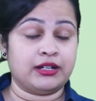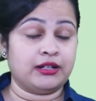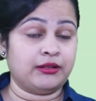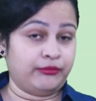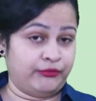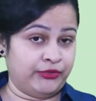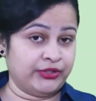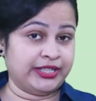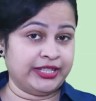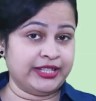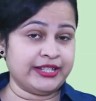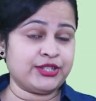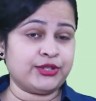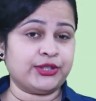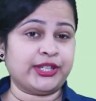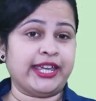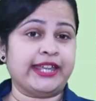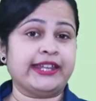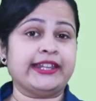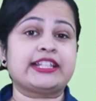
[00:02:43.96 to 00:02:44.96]
with this, you
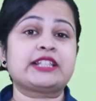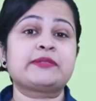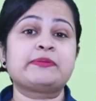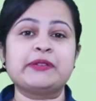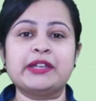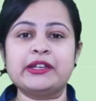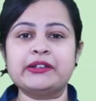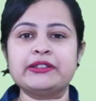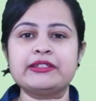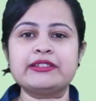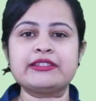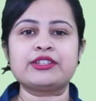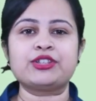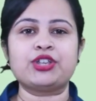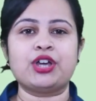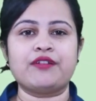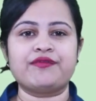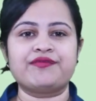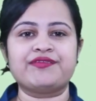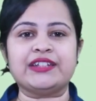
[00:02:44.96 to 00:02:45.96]
gain experience in
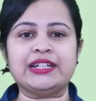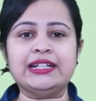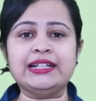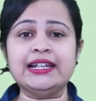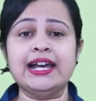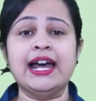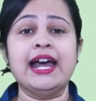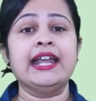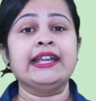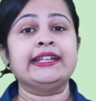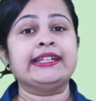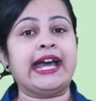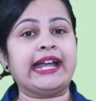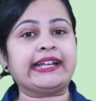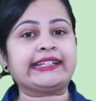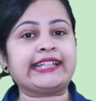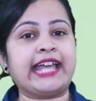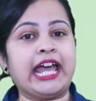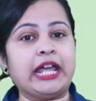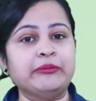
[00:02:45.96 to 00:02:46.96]
your field
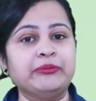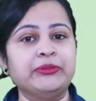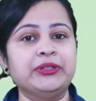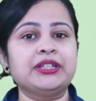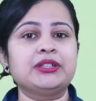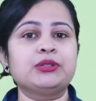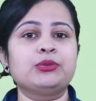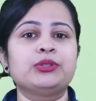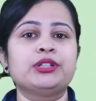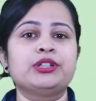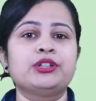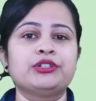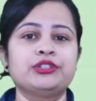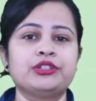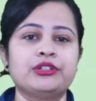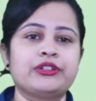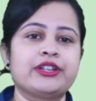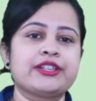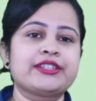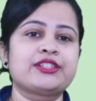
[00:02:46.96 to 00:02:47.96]
that can be included on
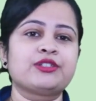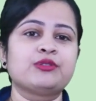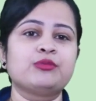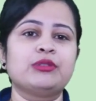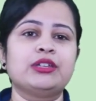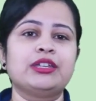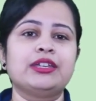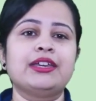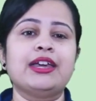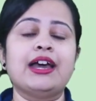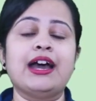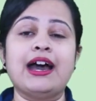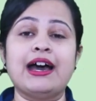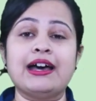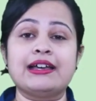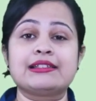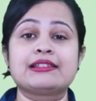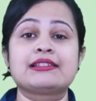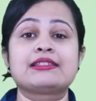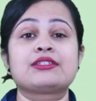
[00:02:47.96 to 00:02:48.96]
your resume
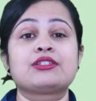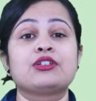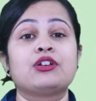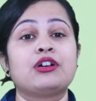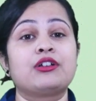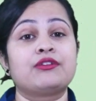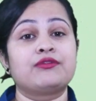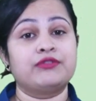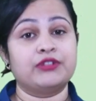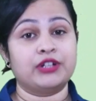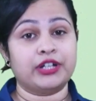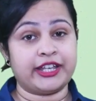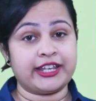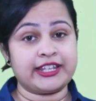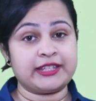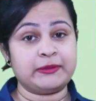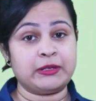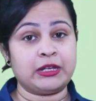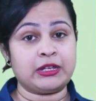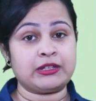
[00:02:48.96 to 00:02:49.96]
as your work
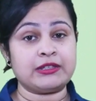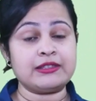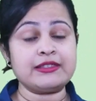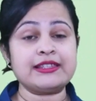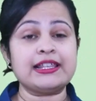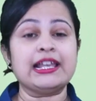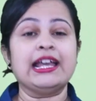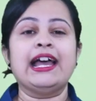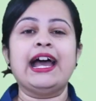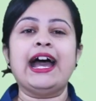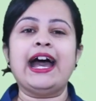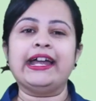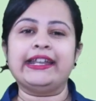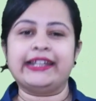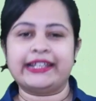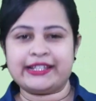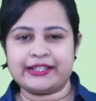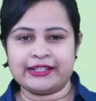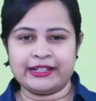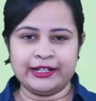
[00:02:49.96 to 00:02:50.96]
experience and
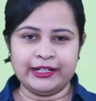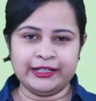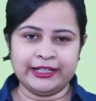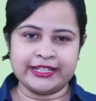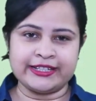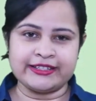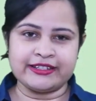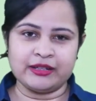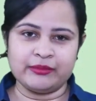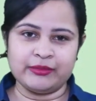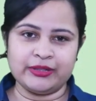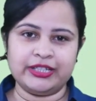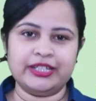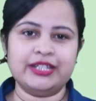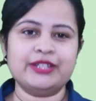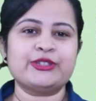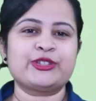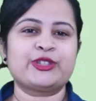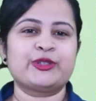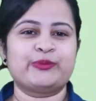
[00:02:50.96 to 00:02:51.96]
earn extra money
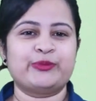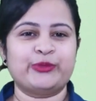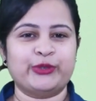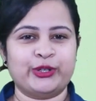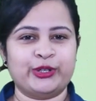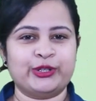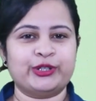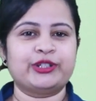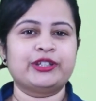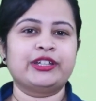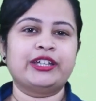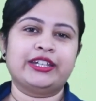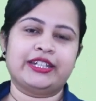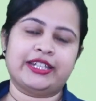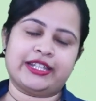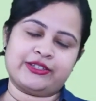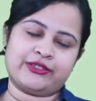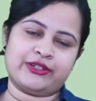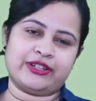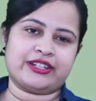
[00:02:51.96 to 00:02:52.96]
to support any
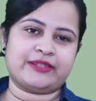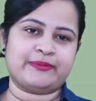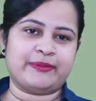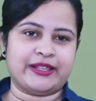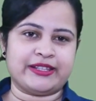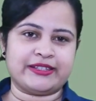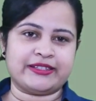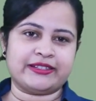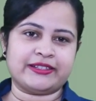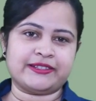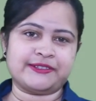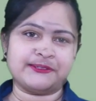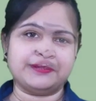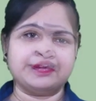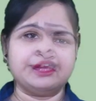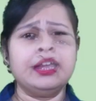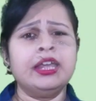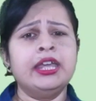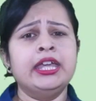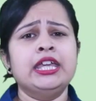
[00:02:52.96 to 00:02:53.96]
extra expenses.
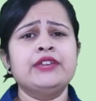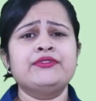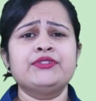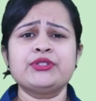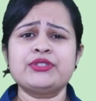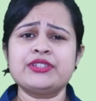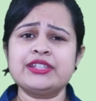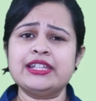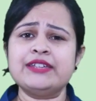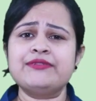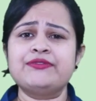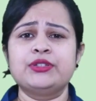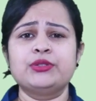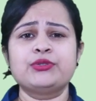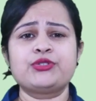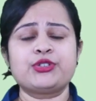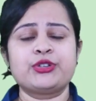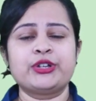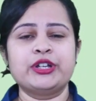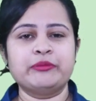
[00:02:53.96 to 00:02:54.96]
If you see
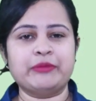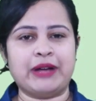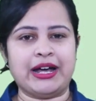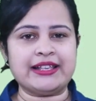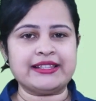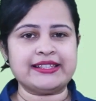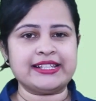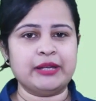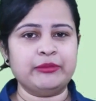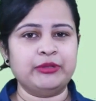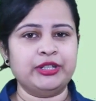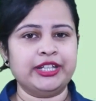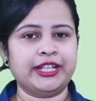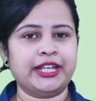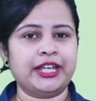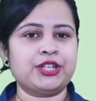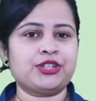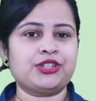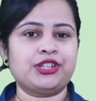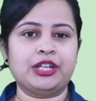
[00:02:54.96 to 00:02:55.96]
future in mass
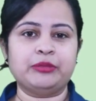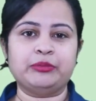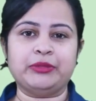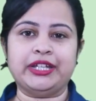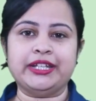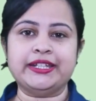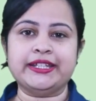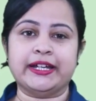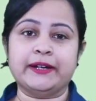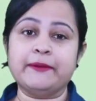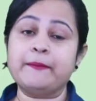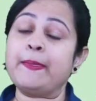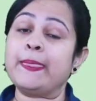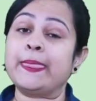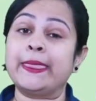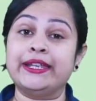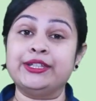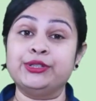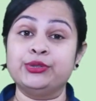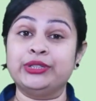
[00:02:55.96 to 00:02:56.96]
communication and media,
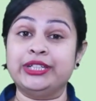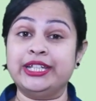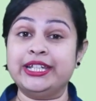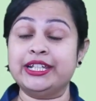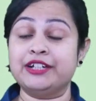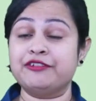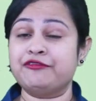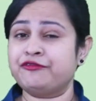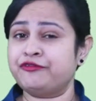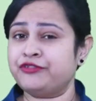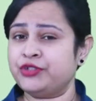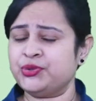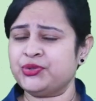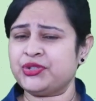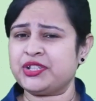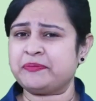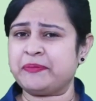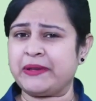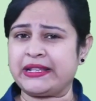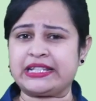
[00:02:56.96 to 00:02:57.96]
then you need a few
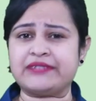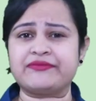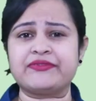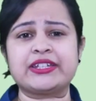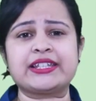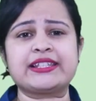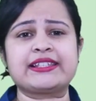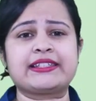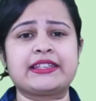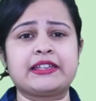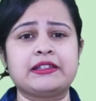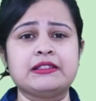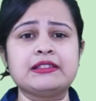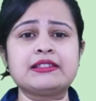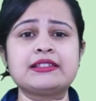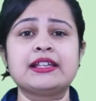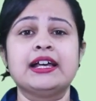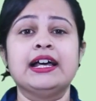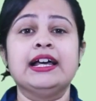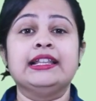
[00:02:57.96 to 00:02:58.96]
specific
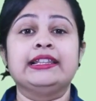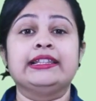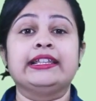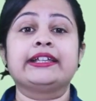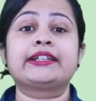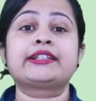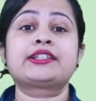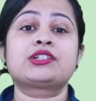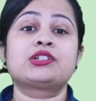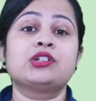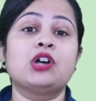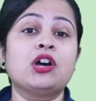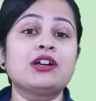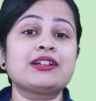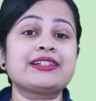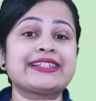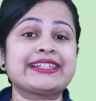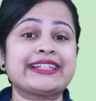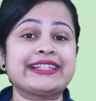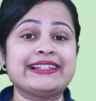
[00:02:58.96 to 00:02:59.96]
skills like strong
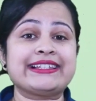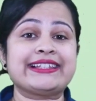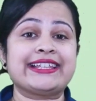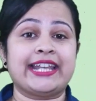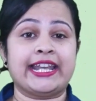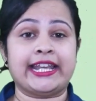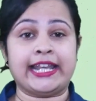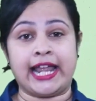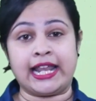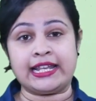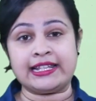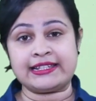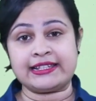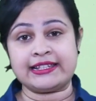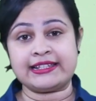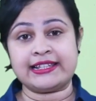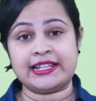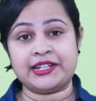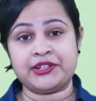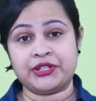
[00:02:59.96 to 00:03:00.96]
skills in
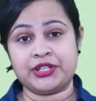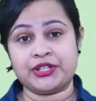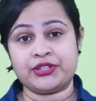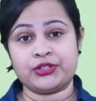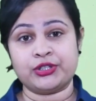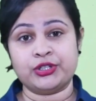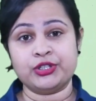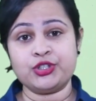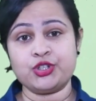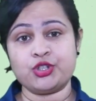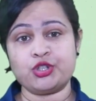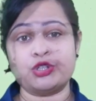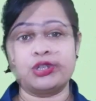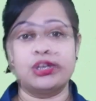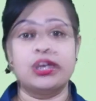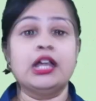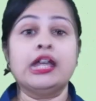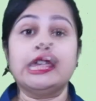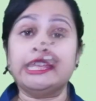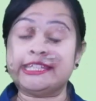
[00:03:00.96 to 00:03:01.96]
analysis and research.
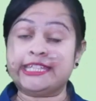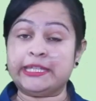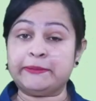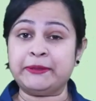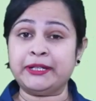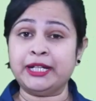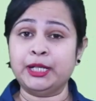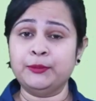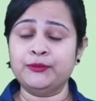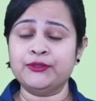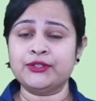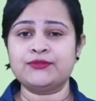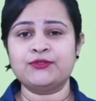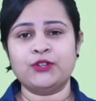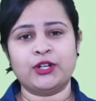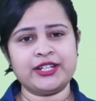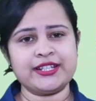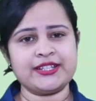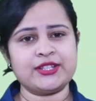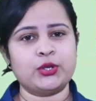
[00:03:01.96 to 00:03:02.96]
Keeping up with
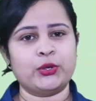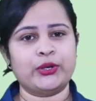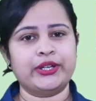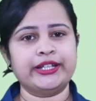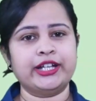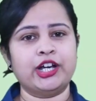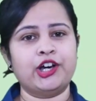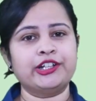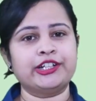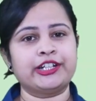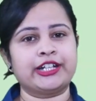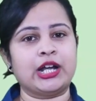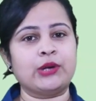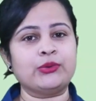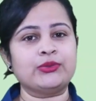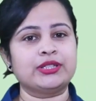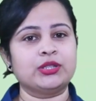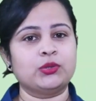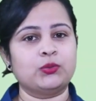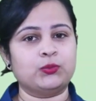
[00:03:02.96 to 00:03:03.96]
what is going on around the